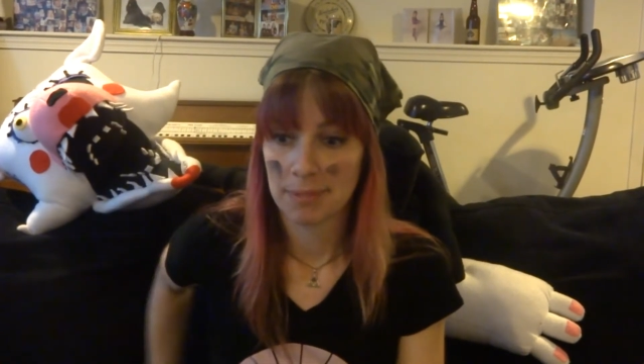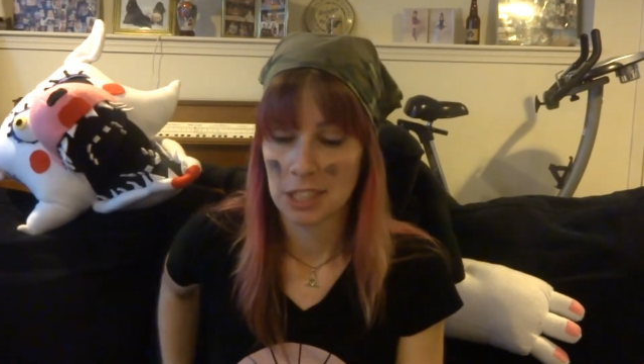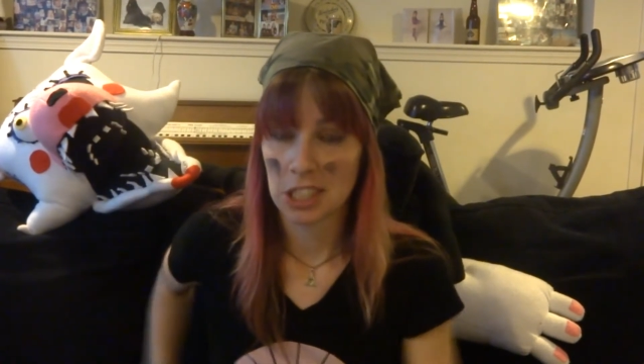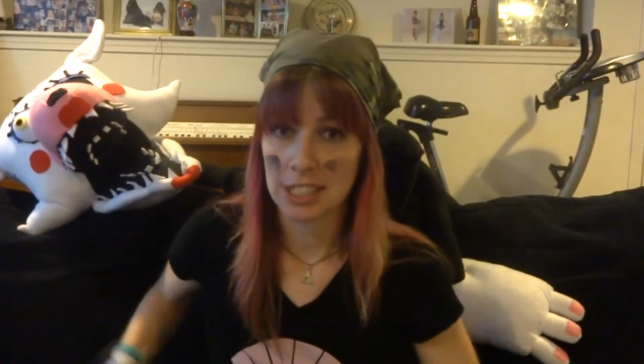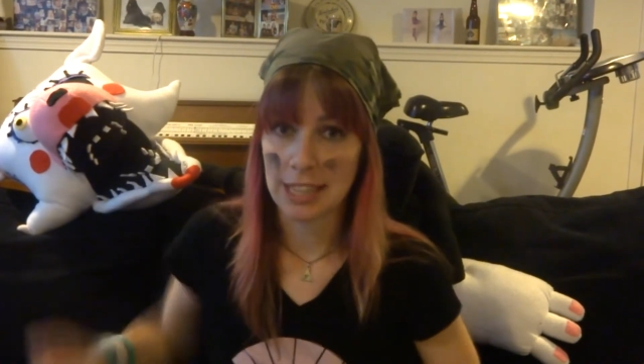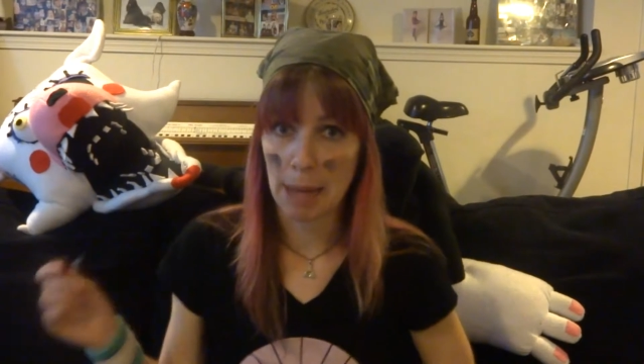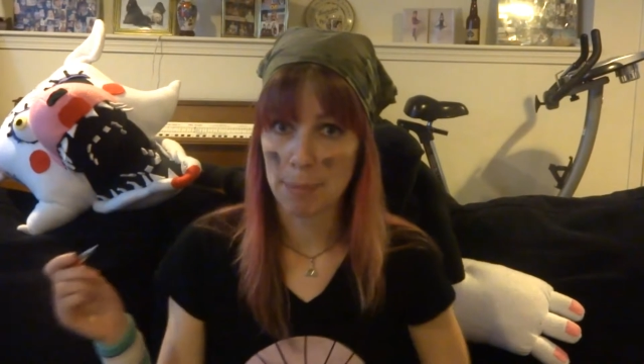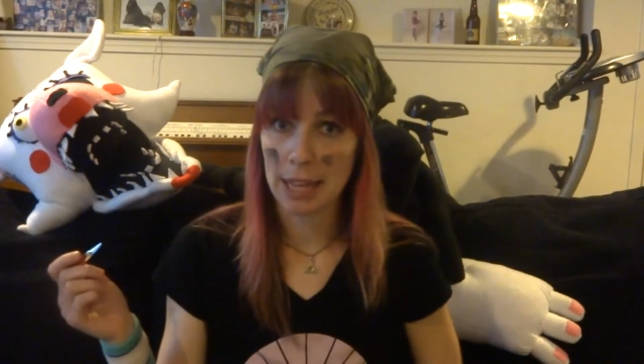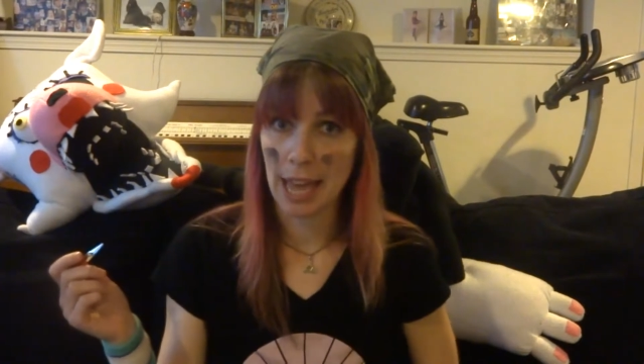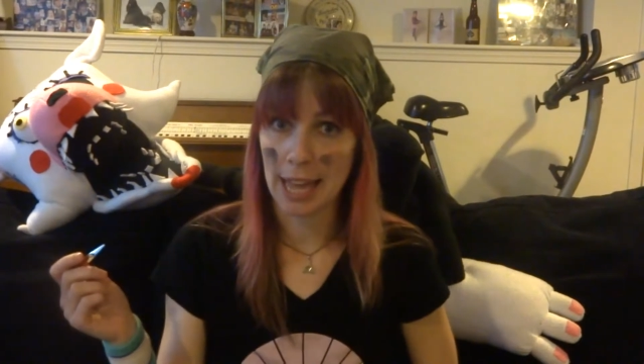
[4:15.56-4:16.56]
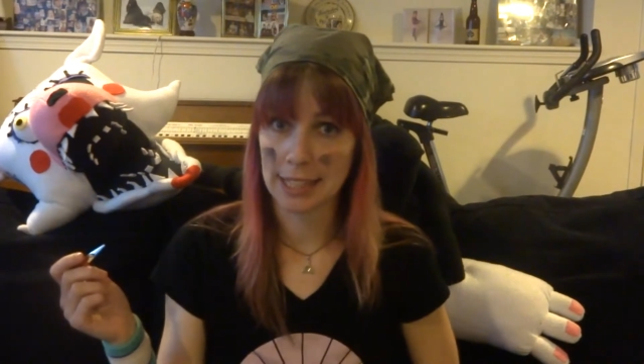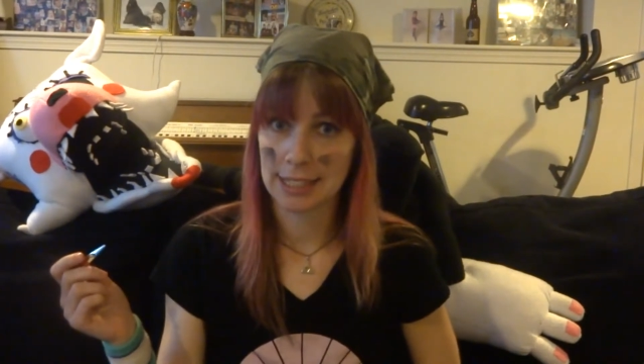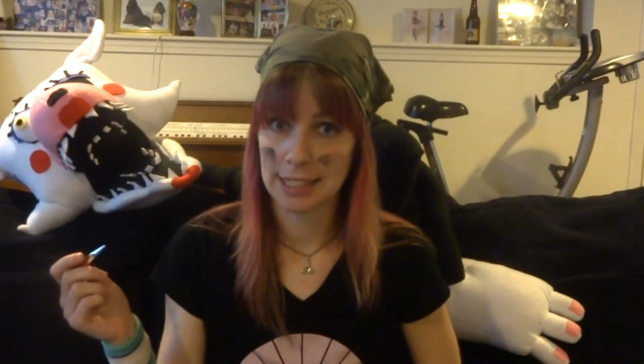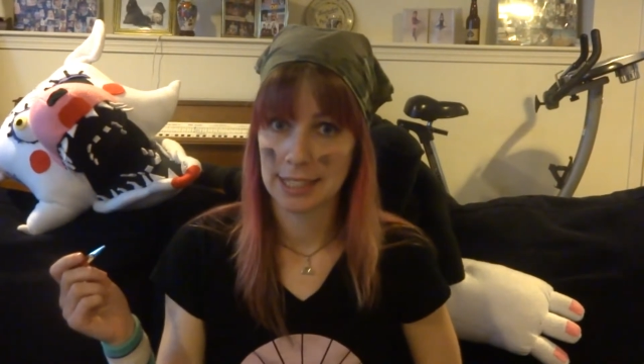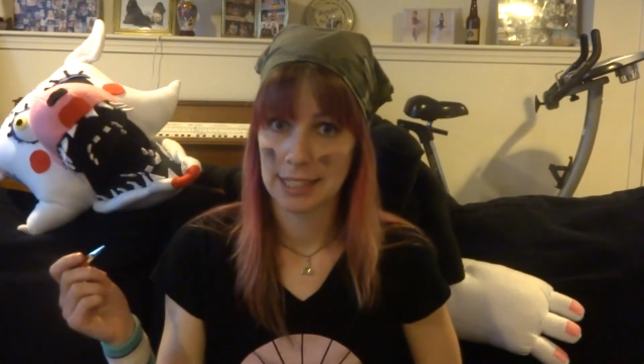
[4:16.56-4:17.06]
stab the
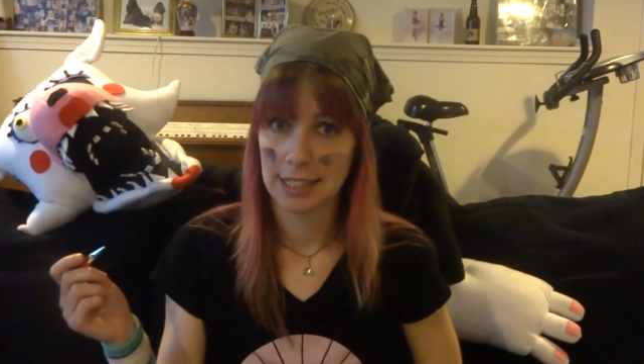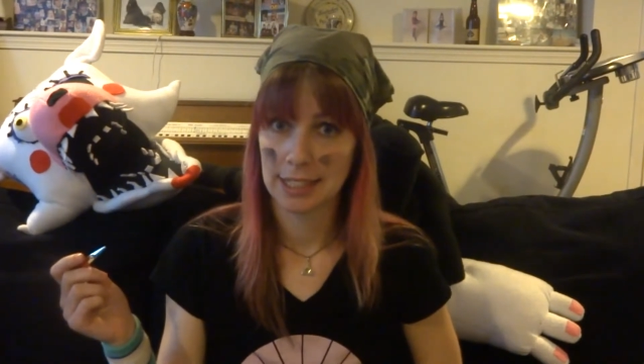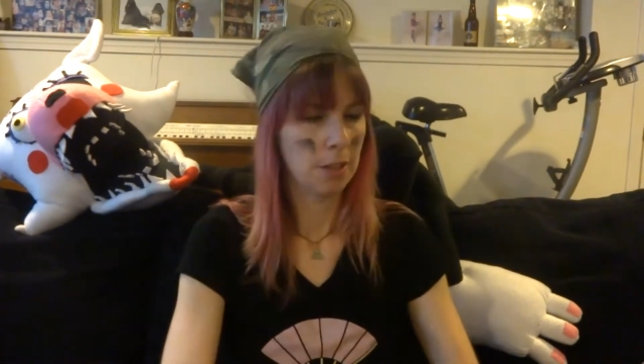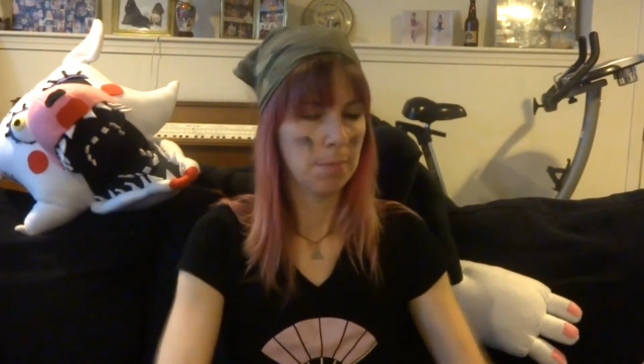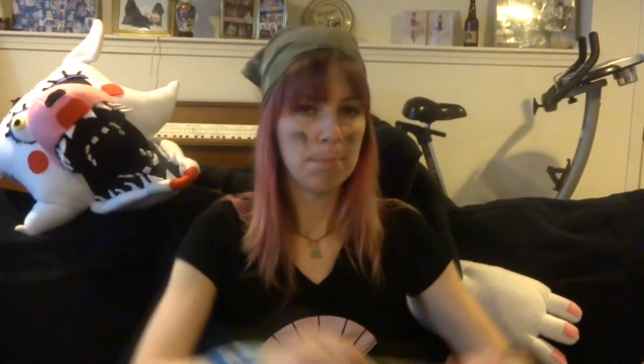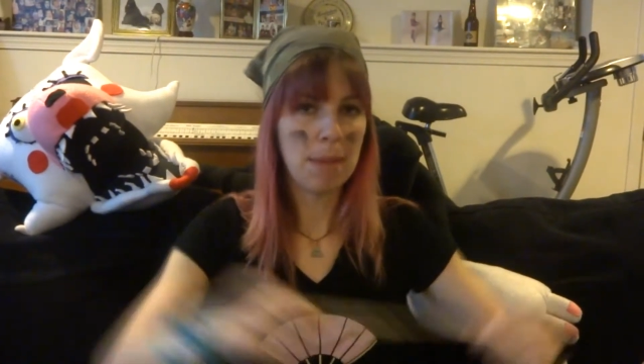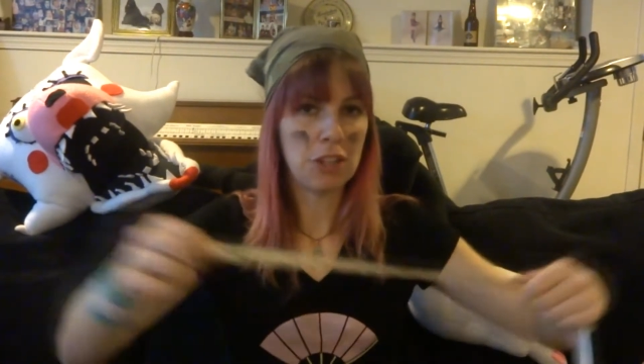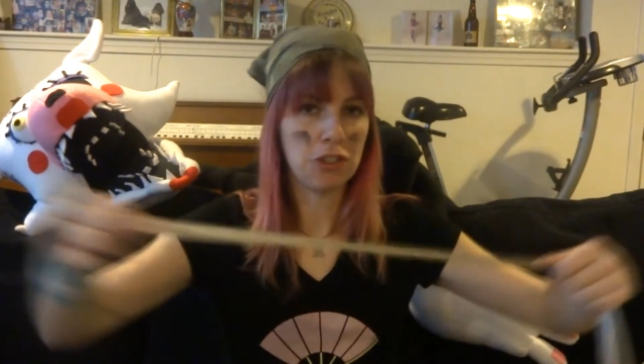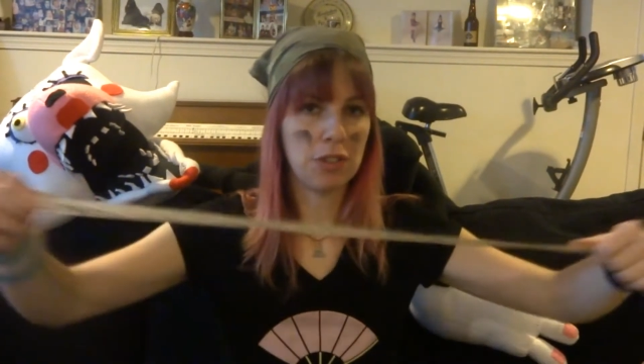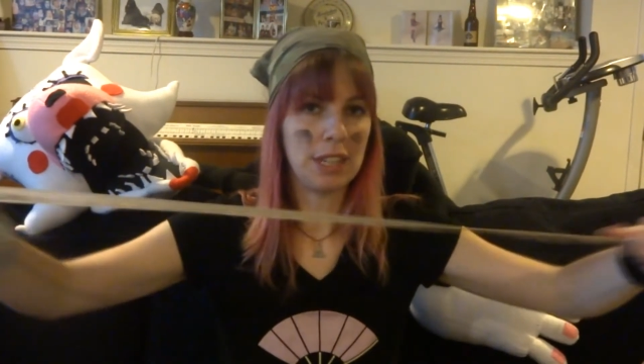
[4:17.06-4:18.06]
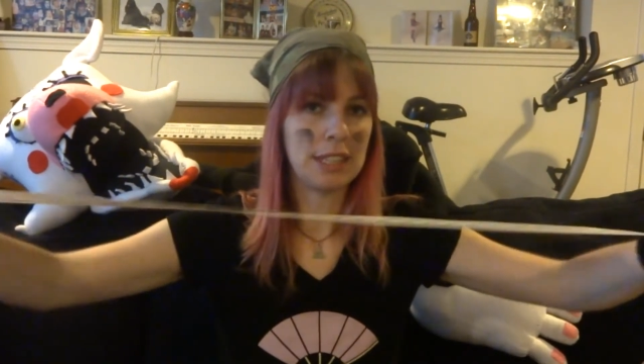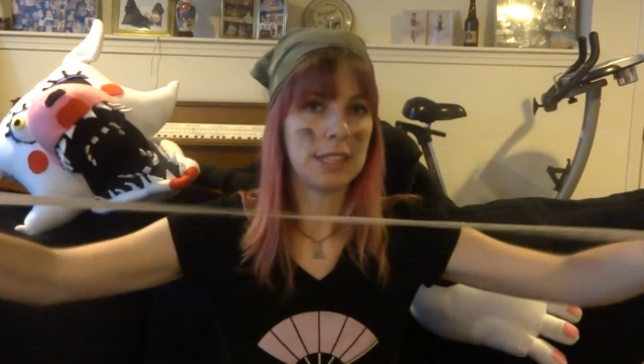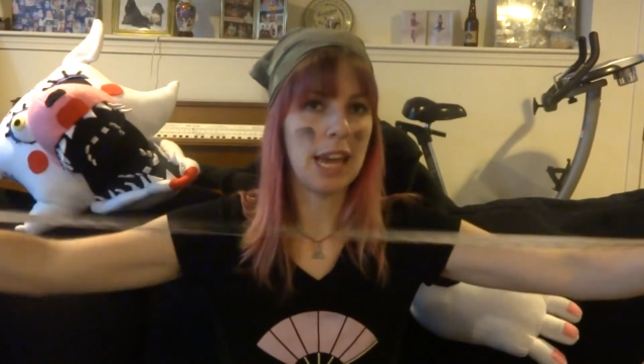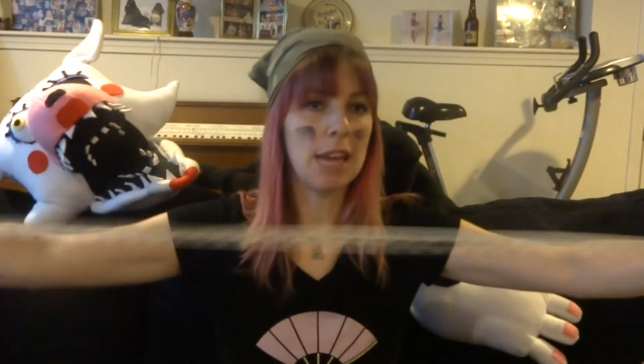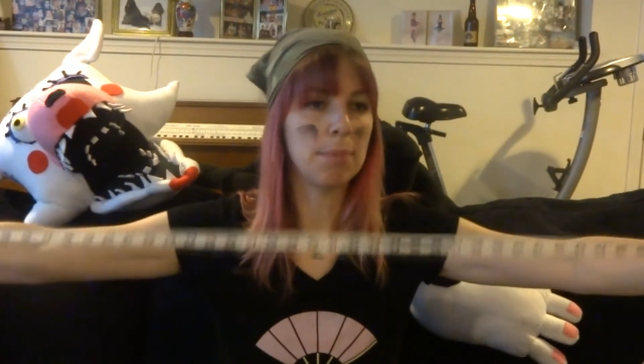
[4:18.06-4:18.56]
ass. Measuring
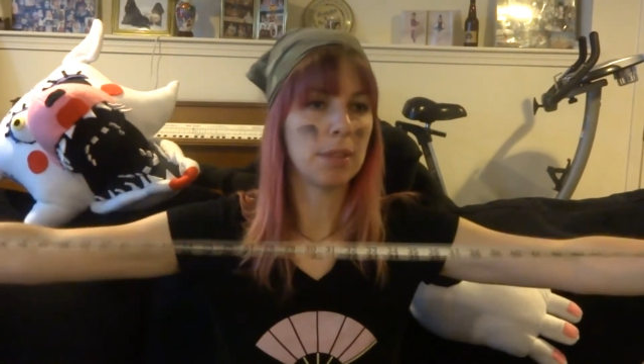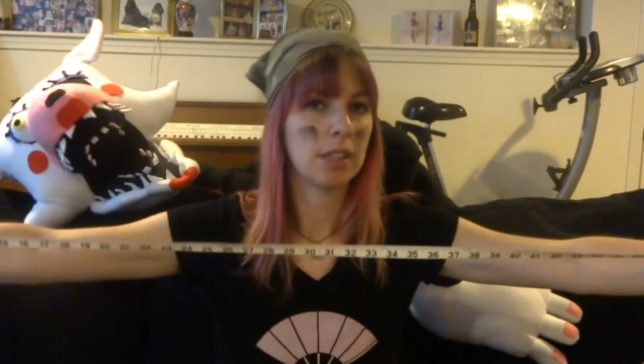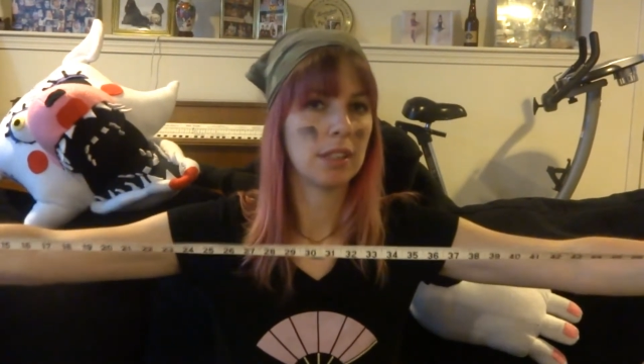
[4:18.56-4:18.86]
tape.